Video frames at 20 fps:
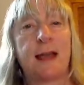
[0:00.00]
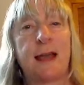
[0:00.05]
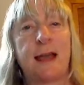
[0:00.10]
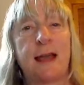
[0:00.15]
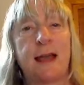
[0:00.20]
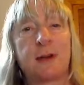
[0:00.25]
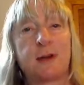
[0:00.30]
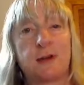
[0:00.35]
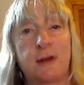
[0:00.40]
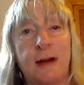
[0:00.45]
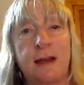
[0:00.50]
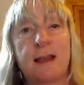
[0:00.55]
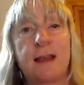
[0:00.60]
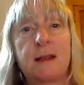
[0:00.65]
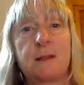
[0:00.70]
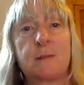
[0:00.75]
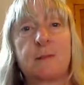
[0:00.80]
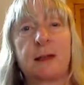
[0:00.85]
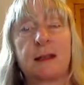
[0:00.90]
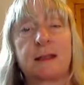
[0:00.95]
a
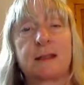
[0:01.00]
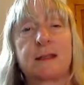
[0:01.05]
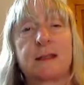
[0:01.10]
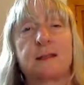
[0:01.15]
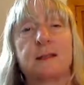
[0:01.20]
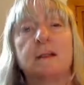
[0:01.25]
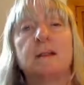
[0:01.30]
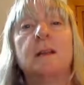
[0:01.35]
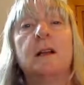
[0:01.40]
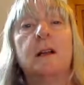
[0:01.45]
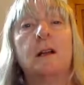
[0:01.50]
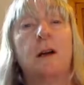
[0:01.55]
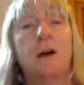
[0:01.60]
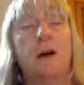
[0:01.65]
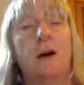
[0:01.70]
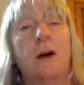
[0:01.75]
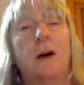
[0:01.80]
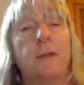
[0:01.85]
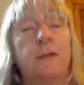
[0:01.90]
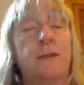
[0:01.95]
tracking pixel
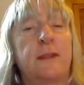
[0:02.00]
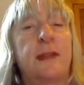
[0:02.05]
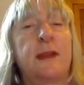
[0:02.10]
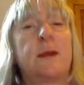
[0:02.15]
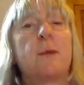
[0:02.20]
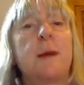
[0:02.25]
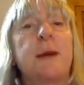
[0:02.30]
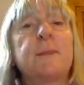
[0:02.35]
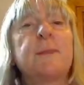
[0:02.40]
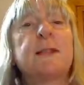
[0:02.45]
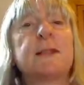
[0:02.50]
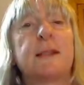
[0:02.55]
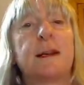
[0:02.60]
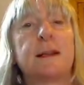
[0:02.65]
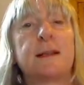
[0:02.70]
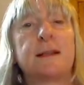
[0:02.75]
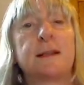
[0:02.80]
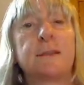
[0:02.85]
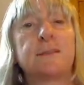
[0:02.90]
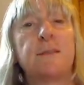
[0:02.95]
on their
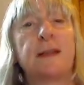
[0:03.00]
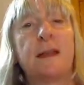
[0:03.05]
website.